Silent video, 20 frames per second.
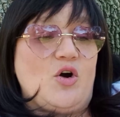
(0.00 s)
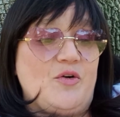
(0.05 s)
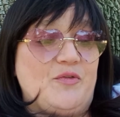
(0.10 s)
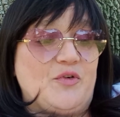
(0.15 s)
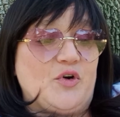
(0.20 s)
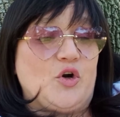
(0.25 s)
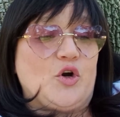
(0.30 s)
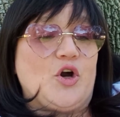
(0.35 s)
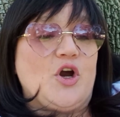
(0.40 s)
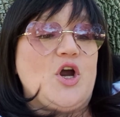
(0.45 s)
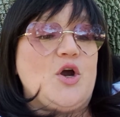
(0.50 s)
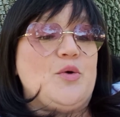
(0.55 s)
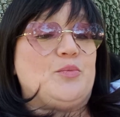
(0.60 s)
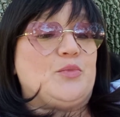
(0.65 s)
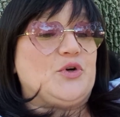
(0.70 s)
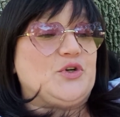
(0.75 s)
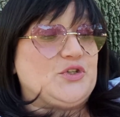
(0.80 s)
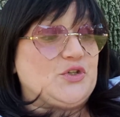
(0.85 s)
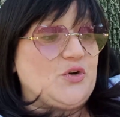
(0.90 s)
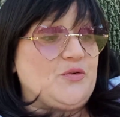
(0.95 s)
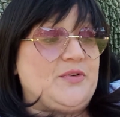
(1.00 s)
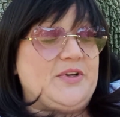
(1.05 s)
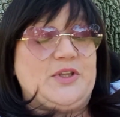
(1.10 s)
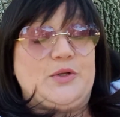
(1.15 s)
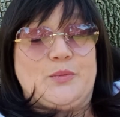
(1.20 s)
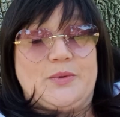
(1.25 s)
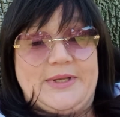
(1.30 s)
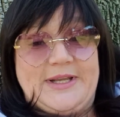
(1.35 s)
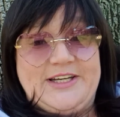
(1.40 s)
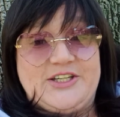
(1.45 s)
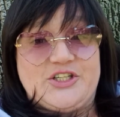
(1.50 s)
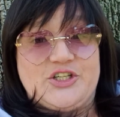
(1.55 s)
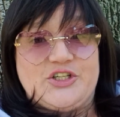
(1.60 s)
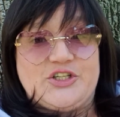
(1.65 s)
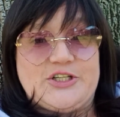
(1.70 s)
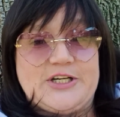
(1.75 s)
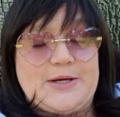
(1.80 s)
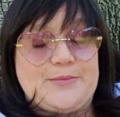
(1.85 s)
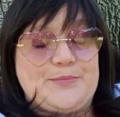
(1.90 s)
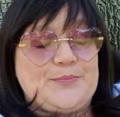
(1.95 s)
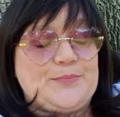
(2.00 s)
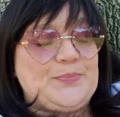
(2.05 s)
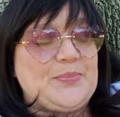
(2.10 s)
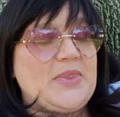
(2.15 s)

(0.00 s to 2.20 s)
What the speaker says: over preserving the relationship.